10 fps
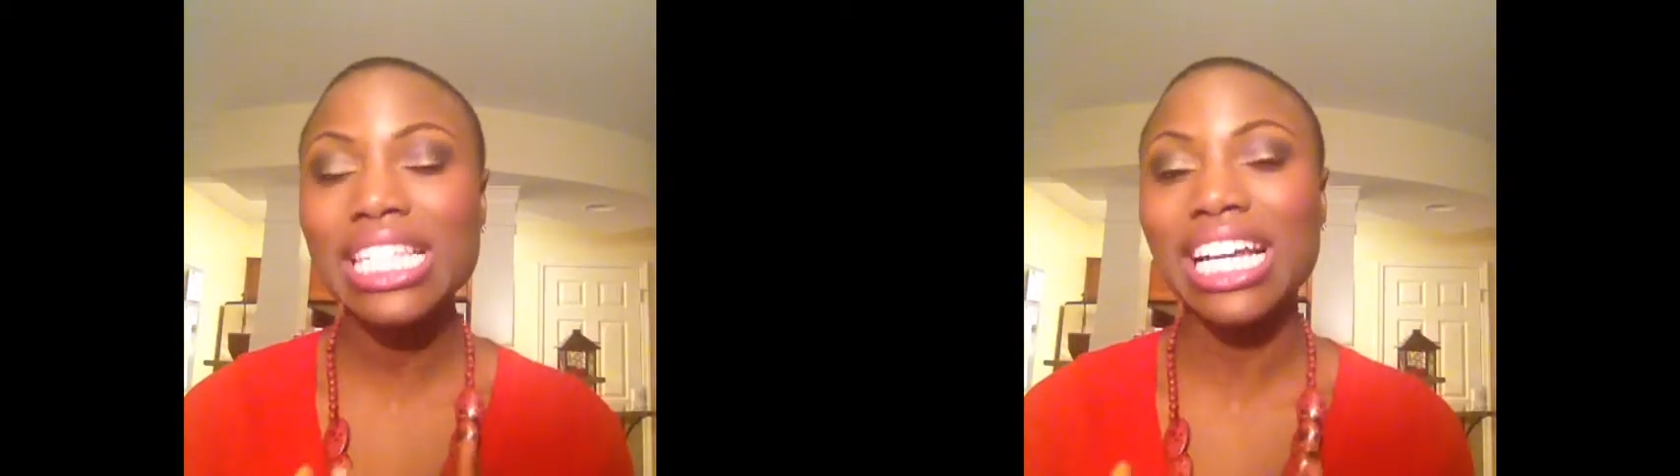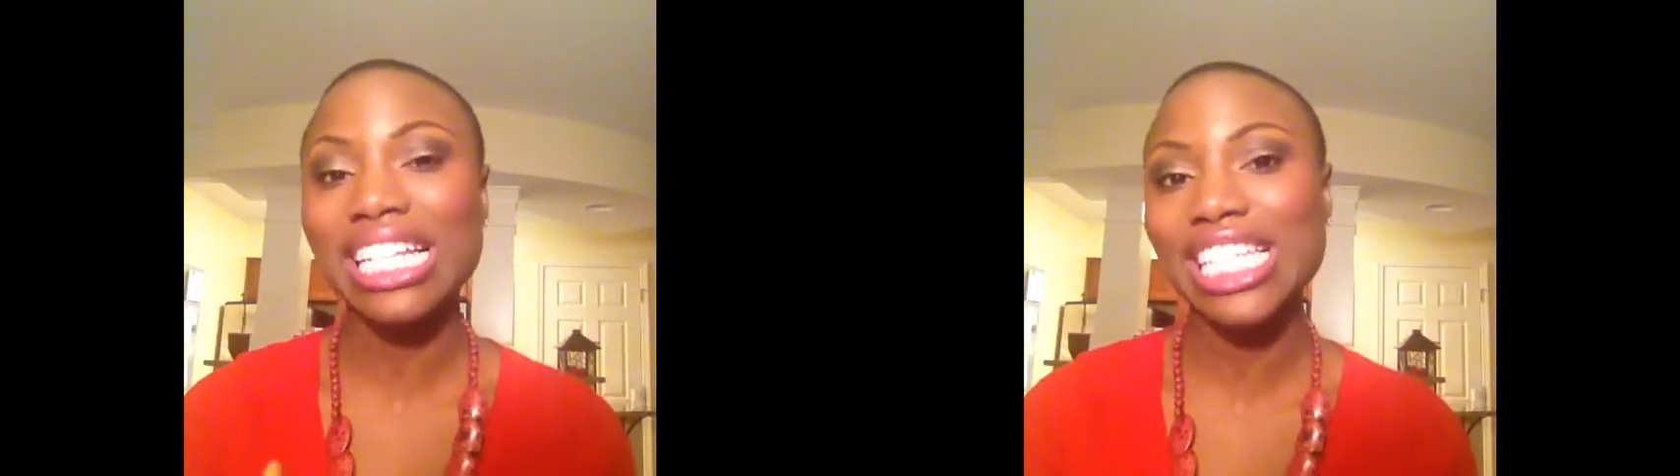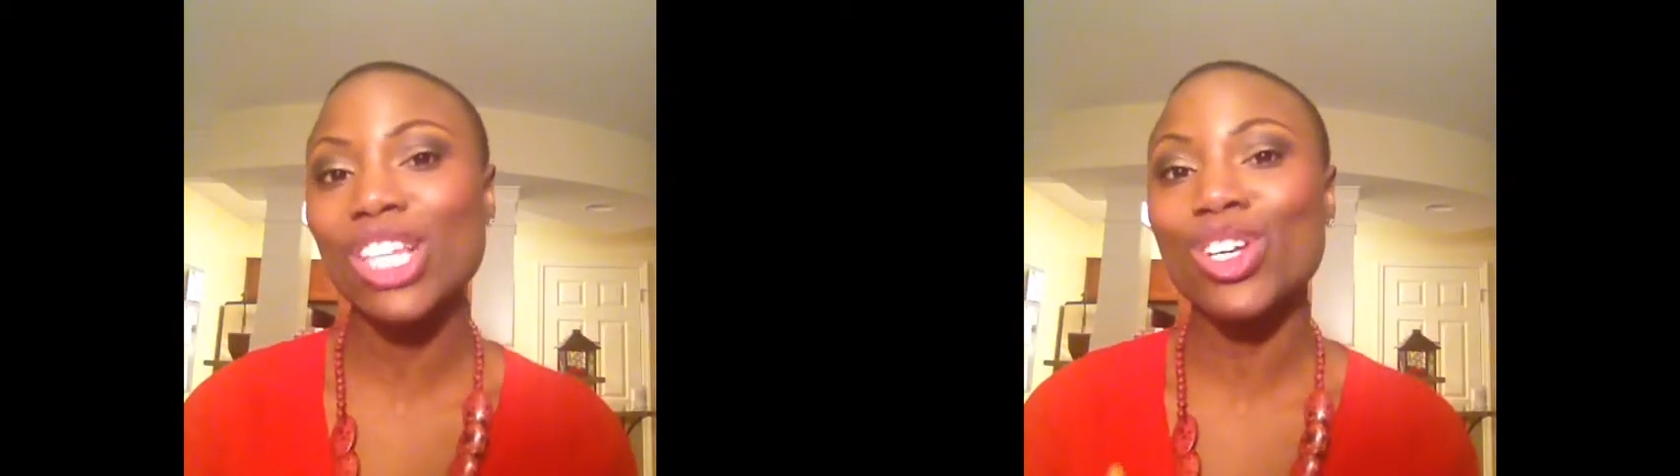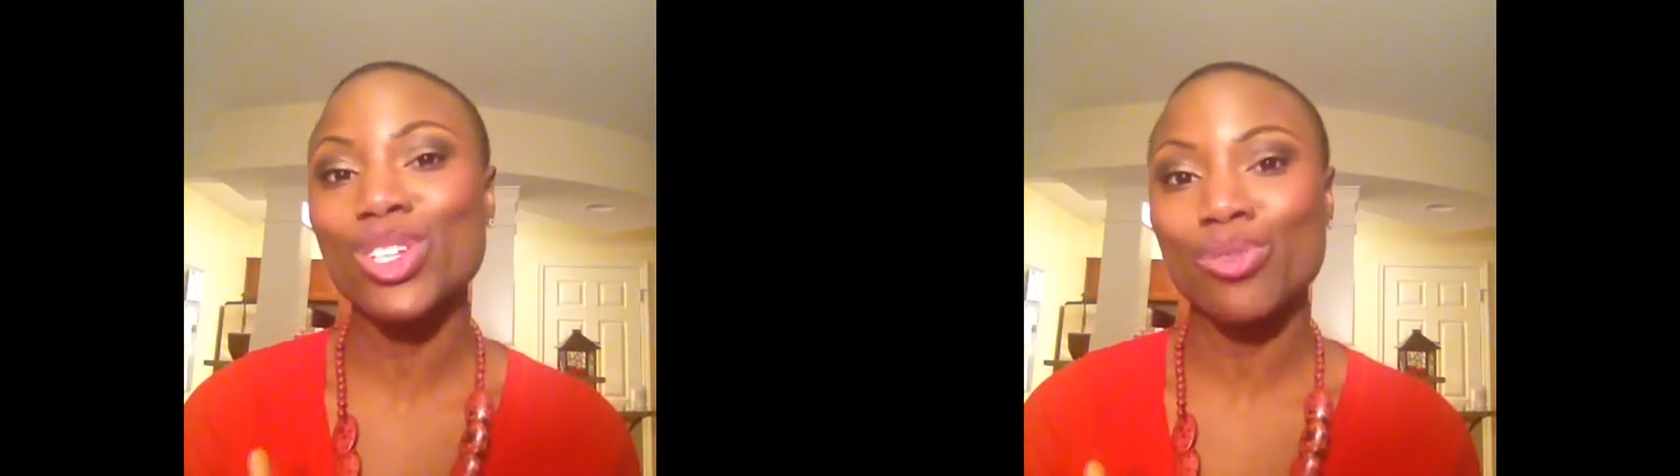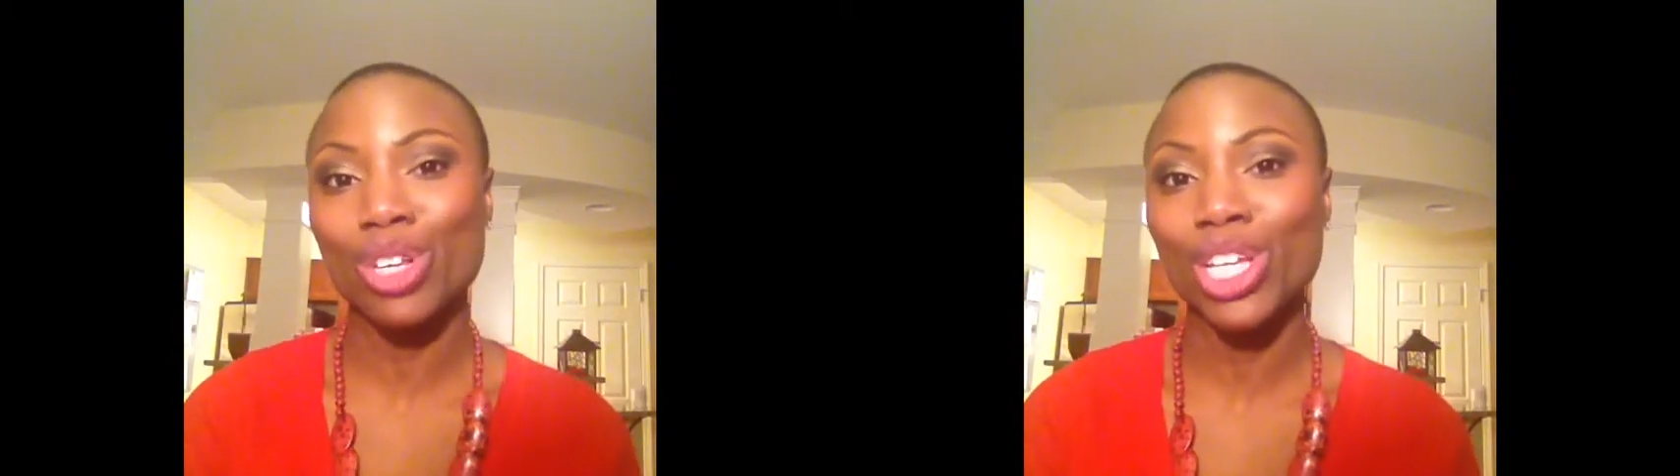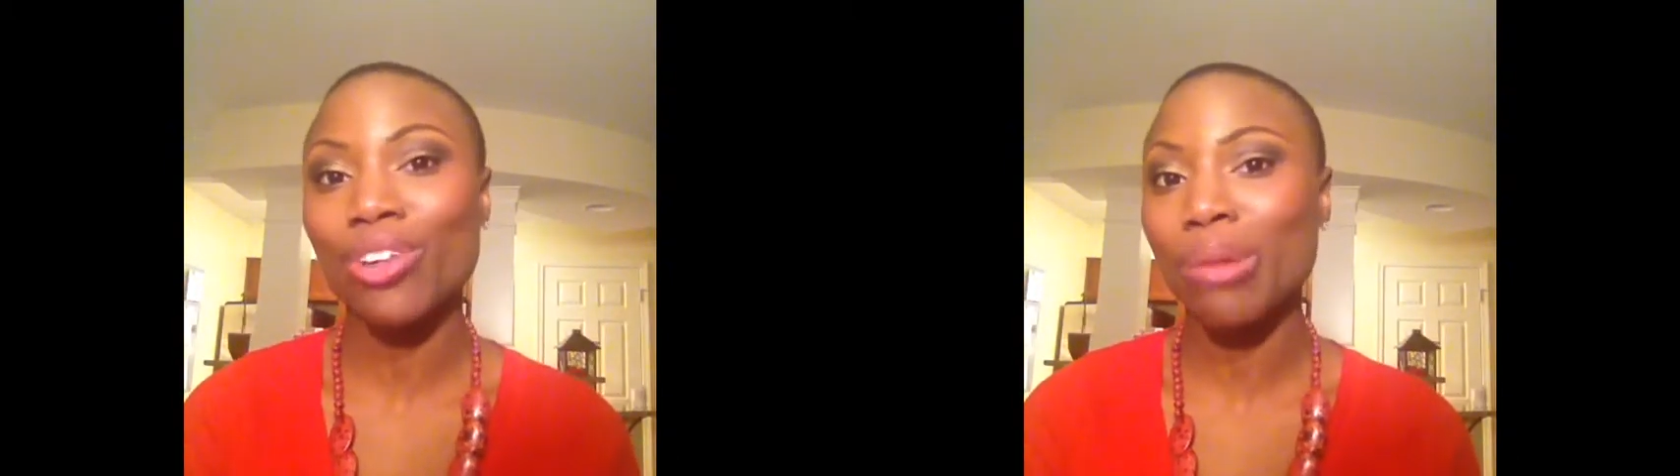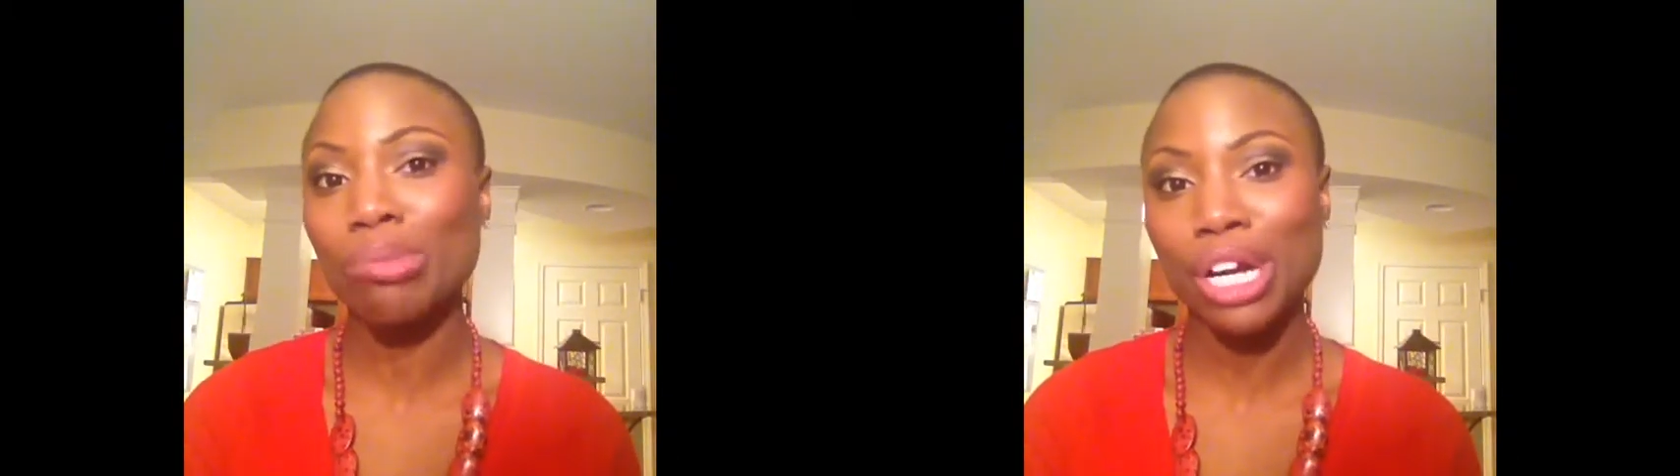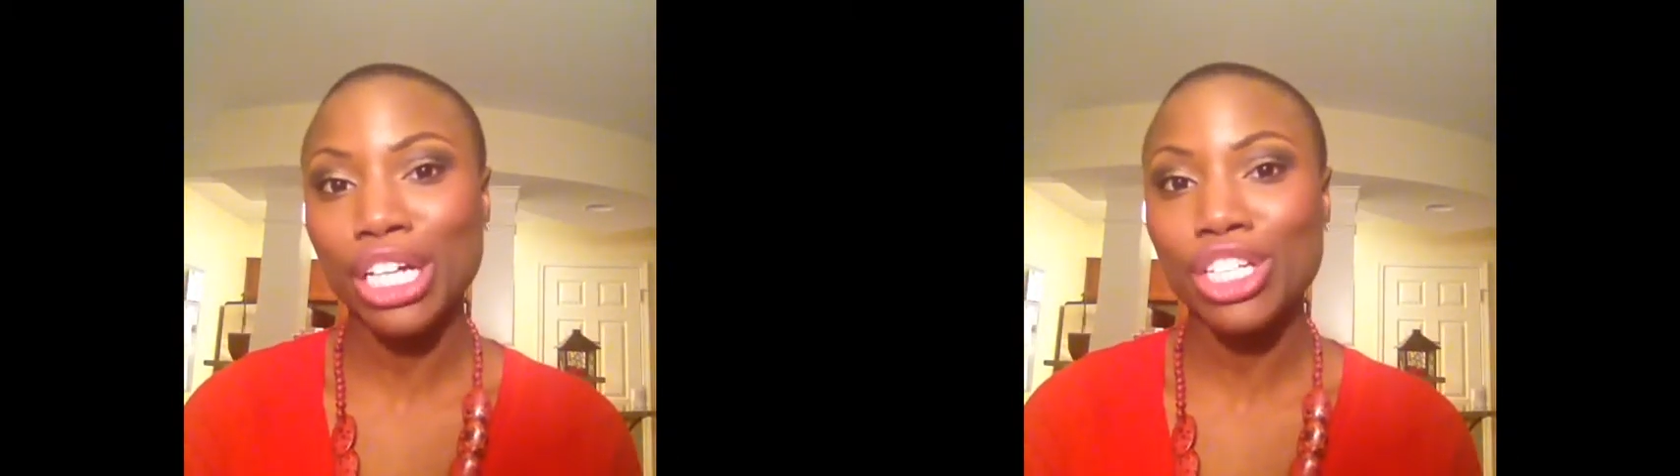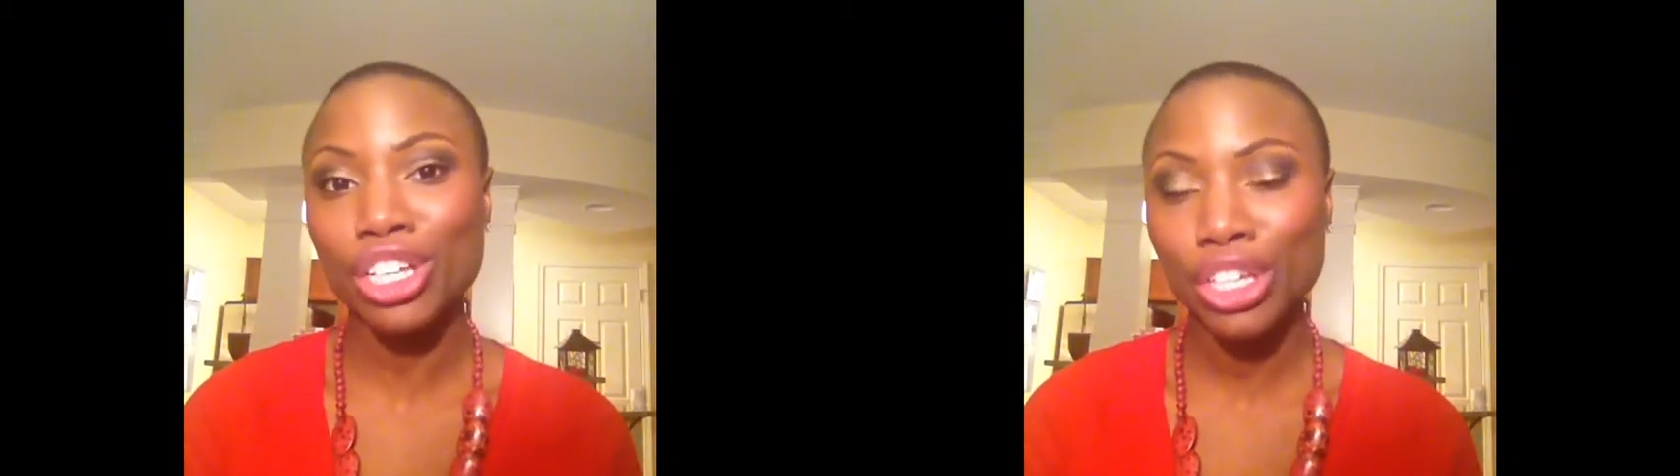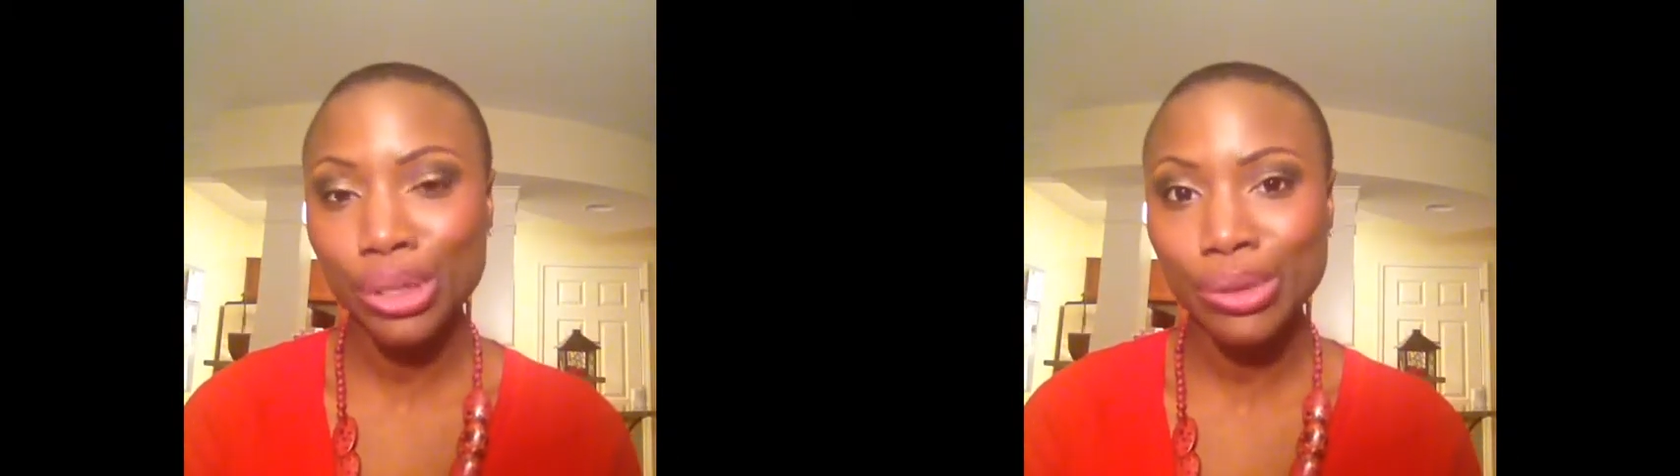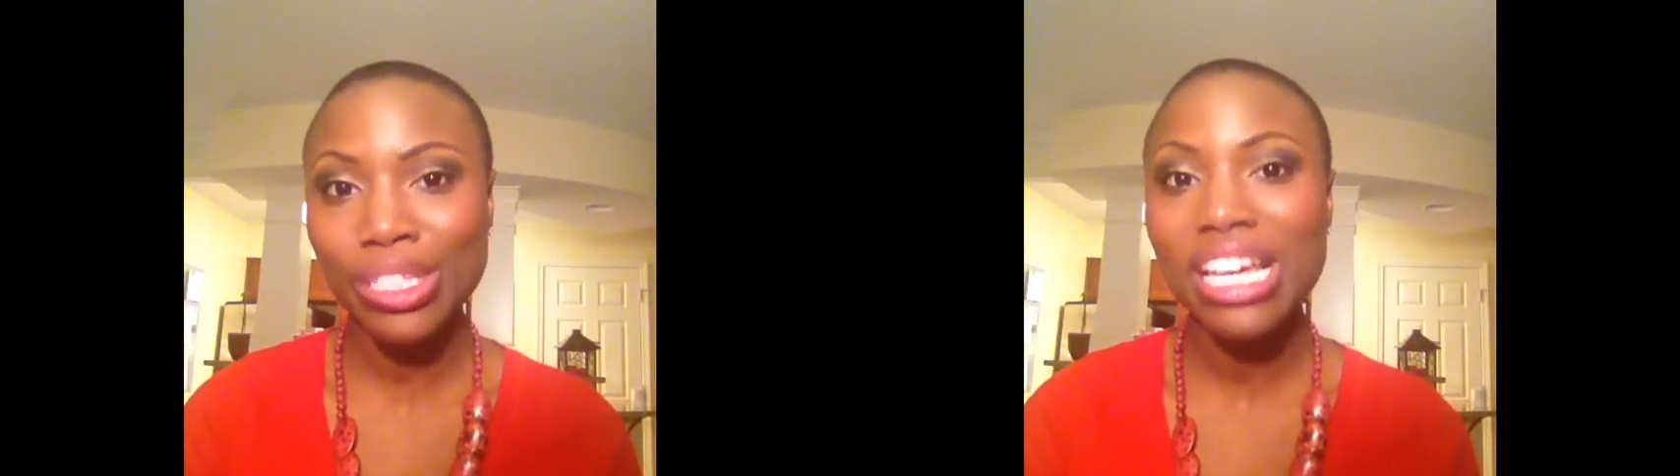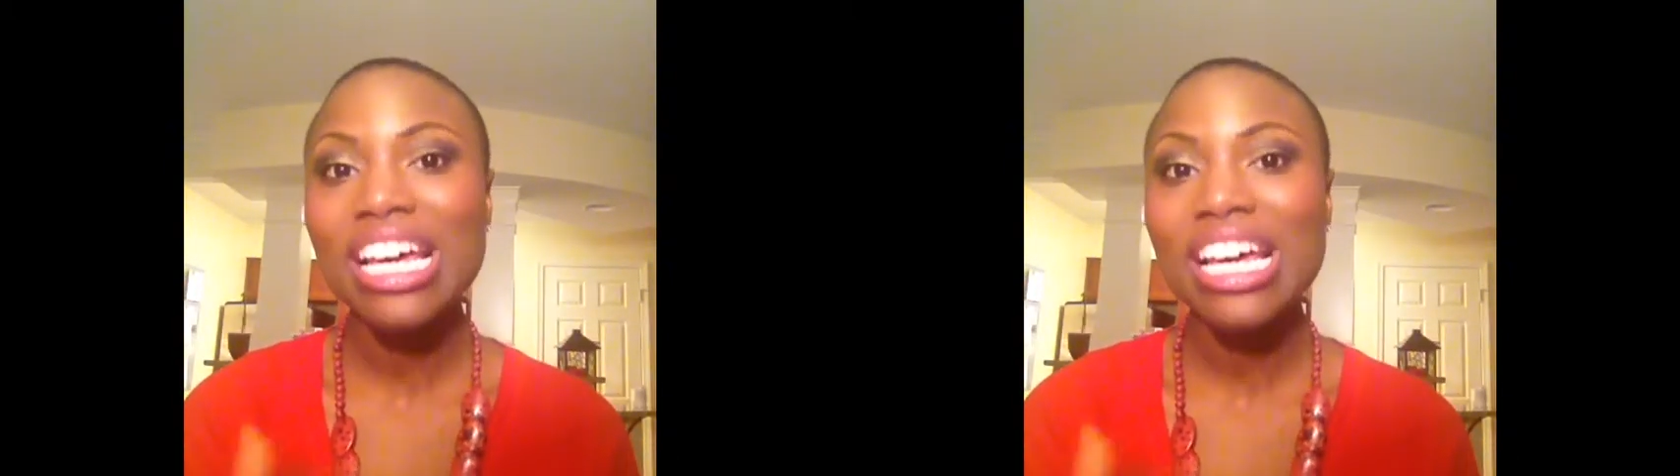then concealer is a really great product to use